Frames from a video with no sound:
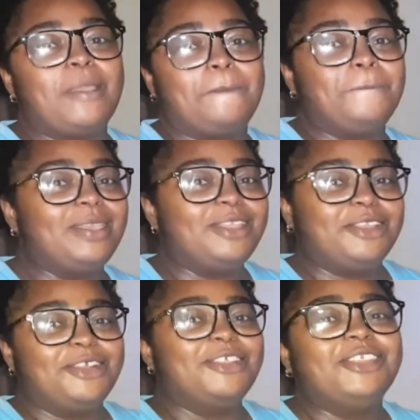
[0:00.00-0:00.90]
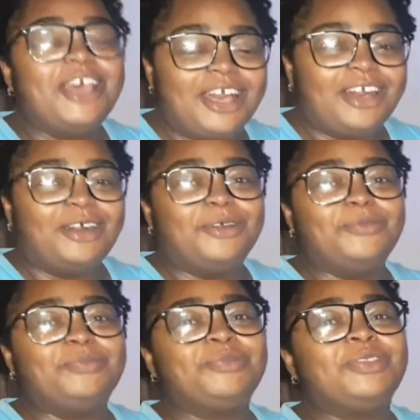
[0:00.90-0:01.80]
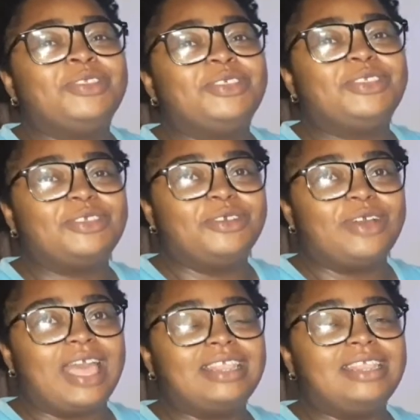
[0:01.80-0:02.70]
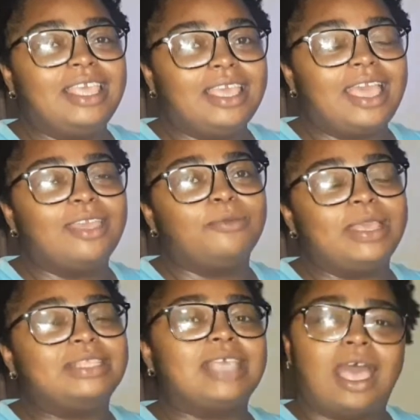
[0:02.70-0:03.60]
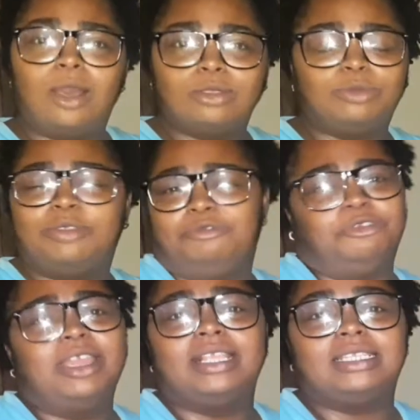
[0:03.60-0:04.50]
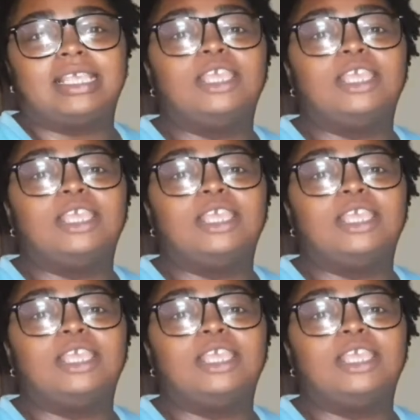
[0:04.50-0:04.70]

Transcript: a big girl now. So I think I went out with friends.